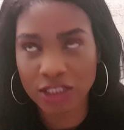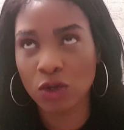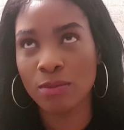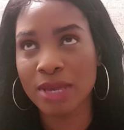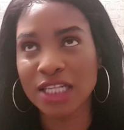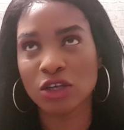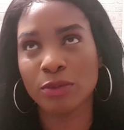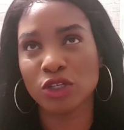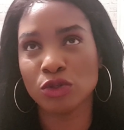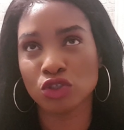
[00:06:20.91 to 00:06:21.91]
So it means I'll
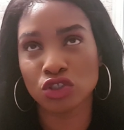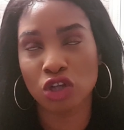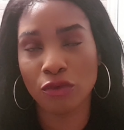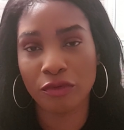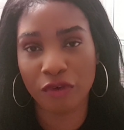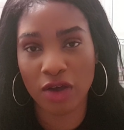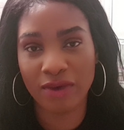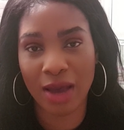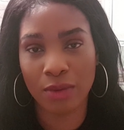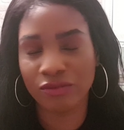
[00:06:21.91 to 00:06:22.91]
be doing just over
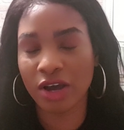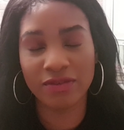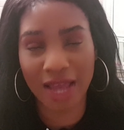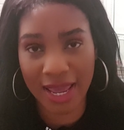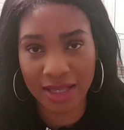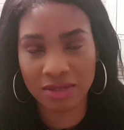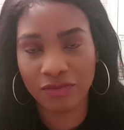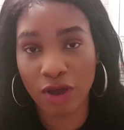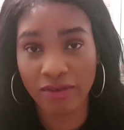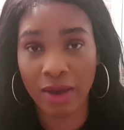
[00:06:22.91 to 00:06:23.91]
5 days,
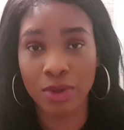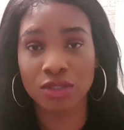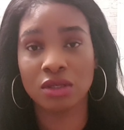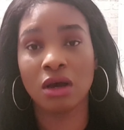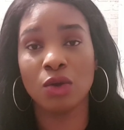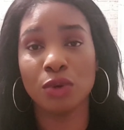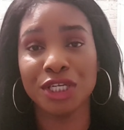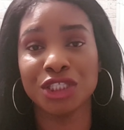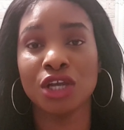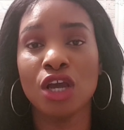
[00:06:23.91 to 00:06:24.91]
5 hours, I
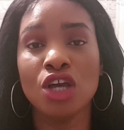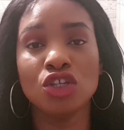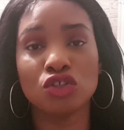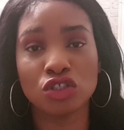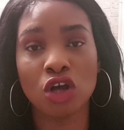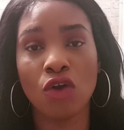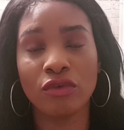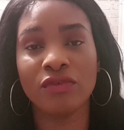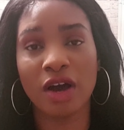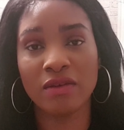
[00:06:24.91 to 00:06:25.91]
wish, just over
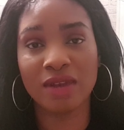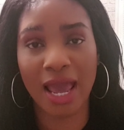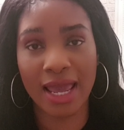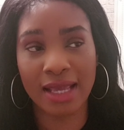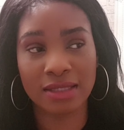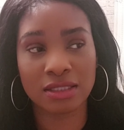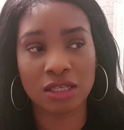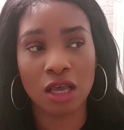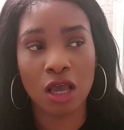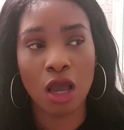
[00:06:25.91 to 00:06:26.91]
5 days.
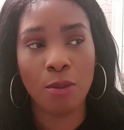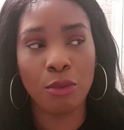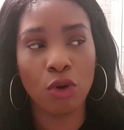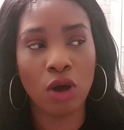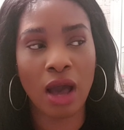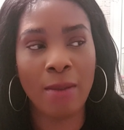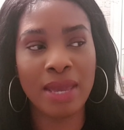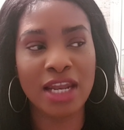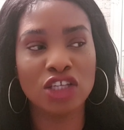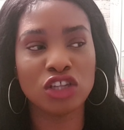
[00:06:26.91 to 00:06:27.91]
But I
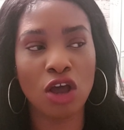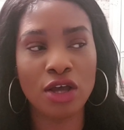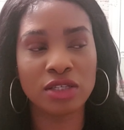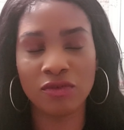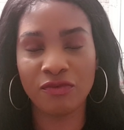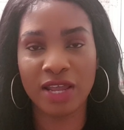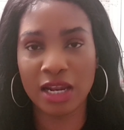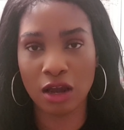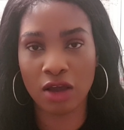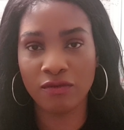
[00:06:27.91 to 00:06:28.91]
mean, as long as I'm
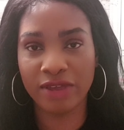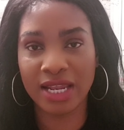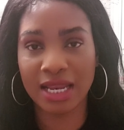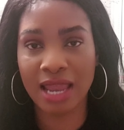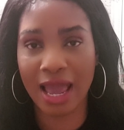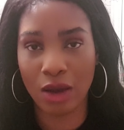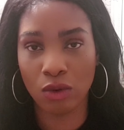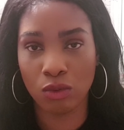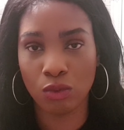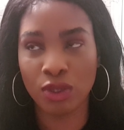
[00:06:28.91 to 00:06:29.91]
feeling like I'm feeling
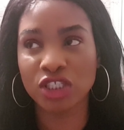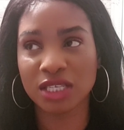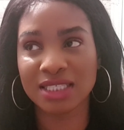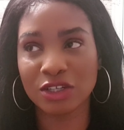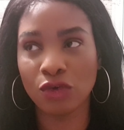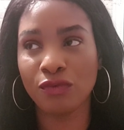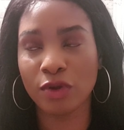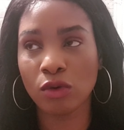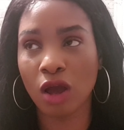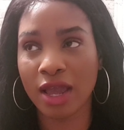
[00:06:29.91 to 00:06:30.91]
now, which is I still
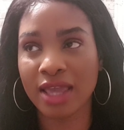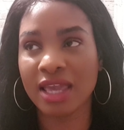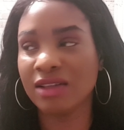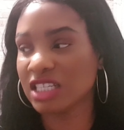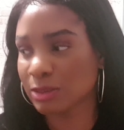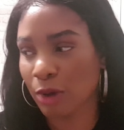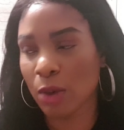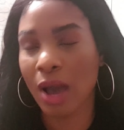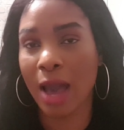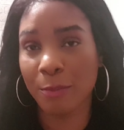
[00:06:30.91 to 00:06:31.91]
feel like, despite
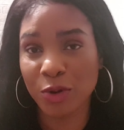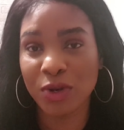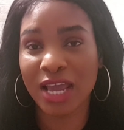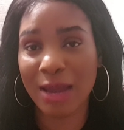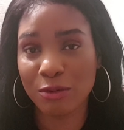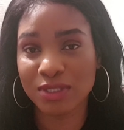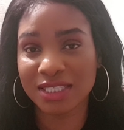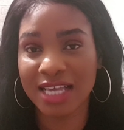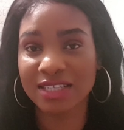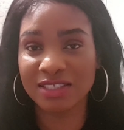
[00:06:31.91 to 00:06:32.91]
what happened when I came up the
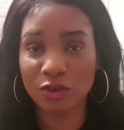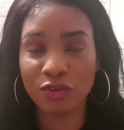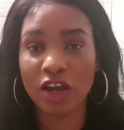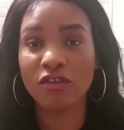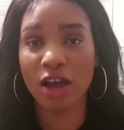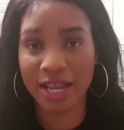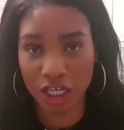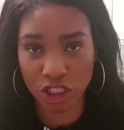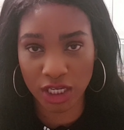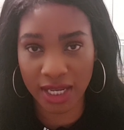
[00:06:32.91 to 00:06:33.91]
stairs, I still feel like I've got
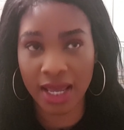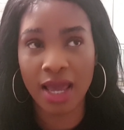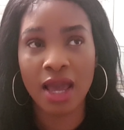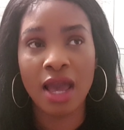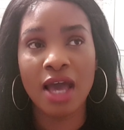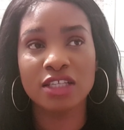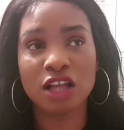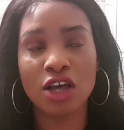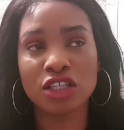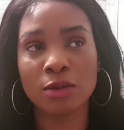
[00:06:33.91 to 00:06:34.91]
energy. As
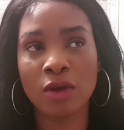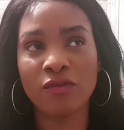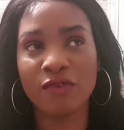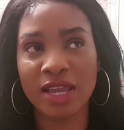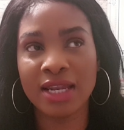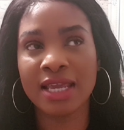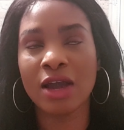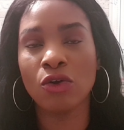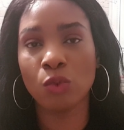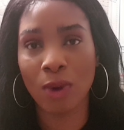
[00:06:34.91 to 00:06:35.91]
long as I'm not feeling
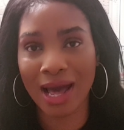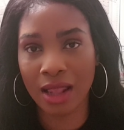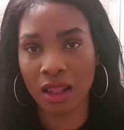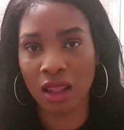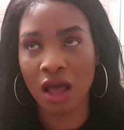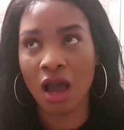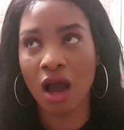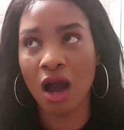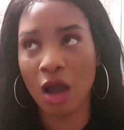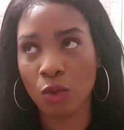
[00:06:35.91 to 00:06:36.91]
unwell,
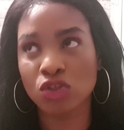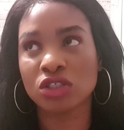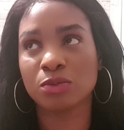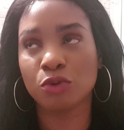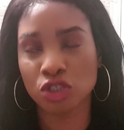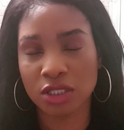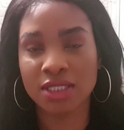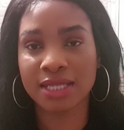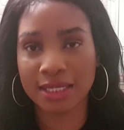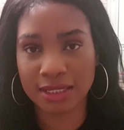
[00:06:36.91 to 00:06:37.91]
I will just push it to
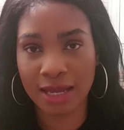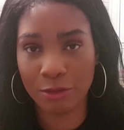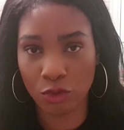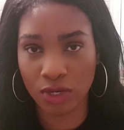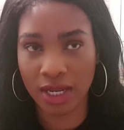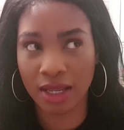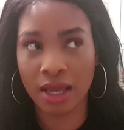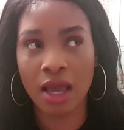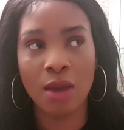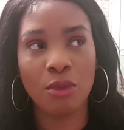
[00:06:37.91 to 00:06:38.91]
Saturday morning.
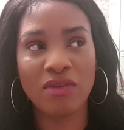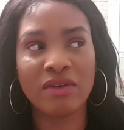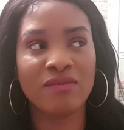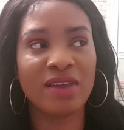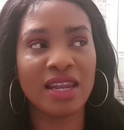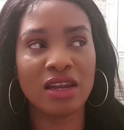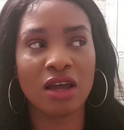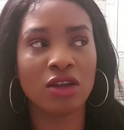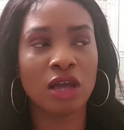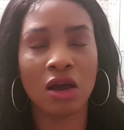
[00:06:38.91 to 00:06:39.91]
But if I'm feeling
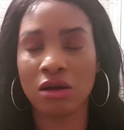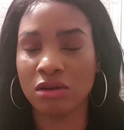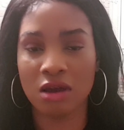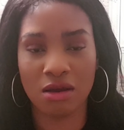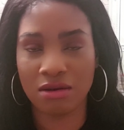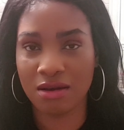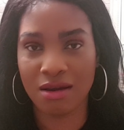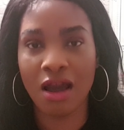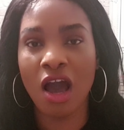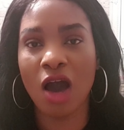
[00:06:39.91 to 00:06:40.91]
like, no,
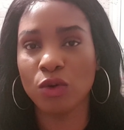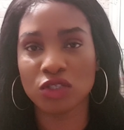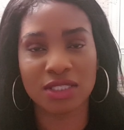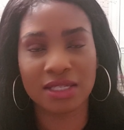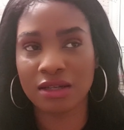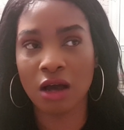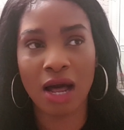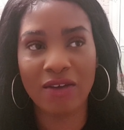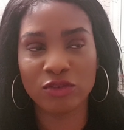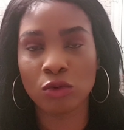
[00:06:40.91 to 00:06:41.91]
I'll
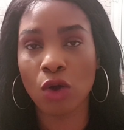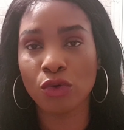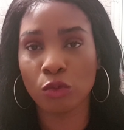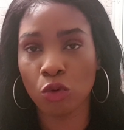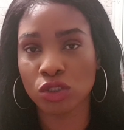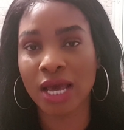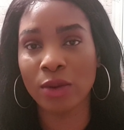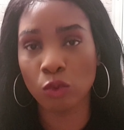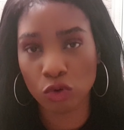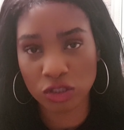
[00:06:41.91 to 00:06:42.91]
have some coconut water
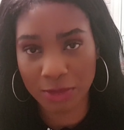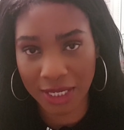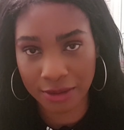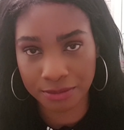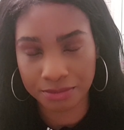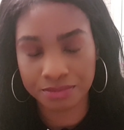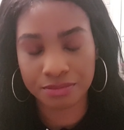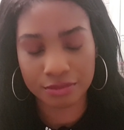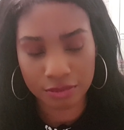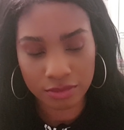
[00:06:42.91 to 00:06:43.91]
and watermelon.
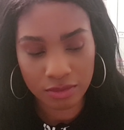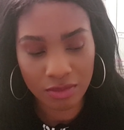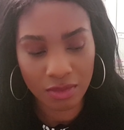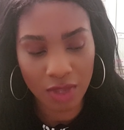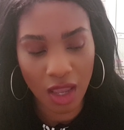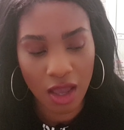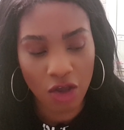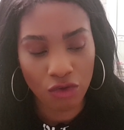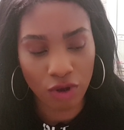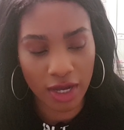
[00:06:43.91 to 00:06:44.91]

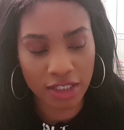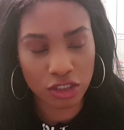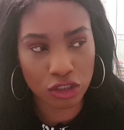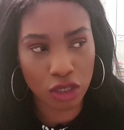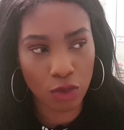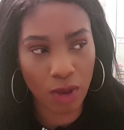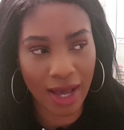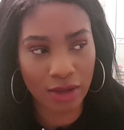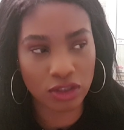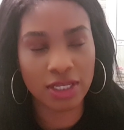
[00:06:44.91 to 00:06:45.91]
Right, so what else?